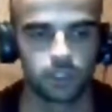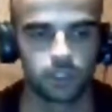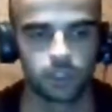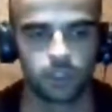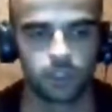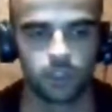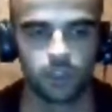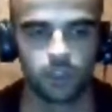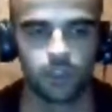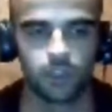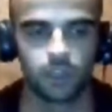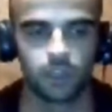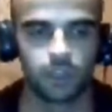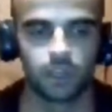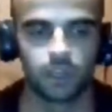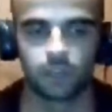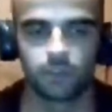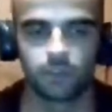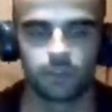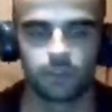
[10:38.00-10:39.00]

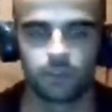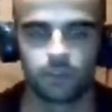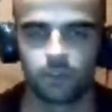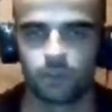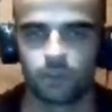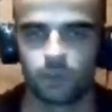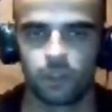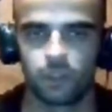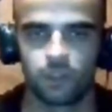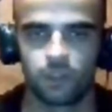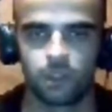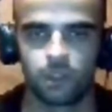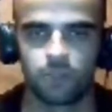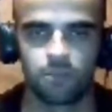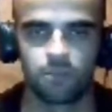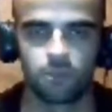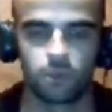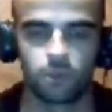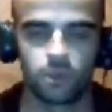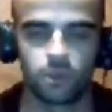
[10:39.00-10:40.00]
yeah, well, if
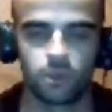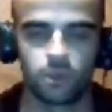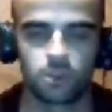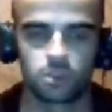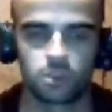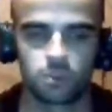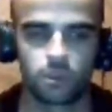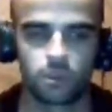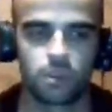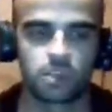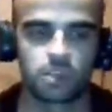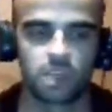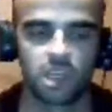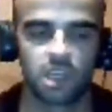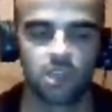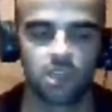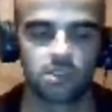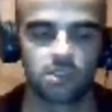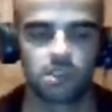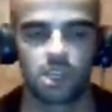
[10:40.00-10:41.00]
two youngsters with
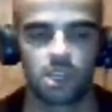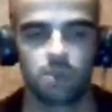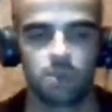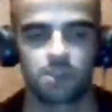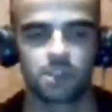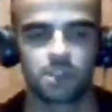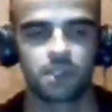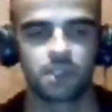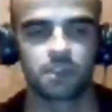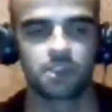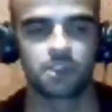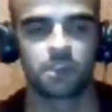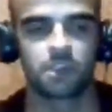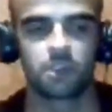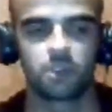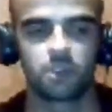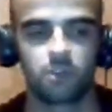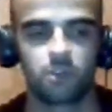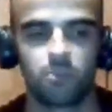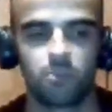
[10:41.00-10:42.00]
the same skill
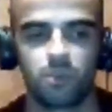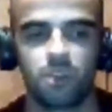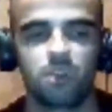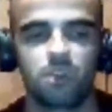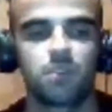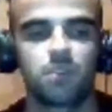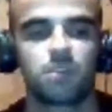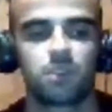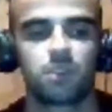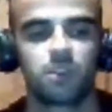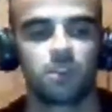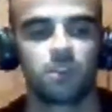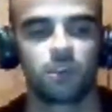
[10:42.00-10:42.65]
set compete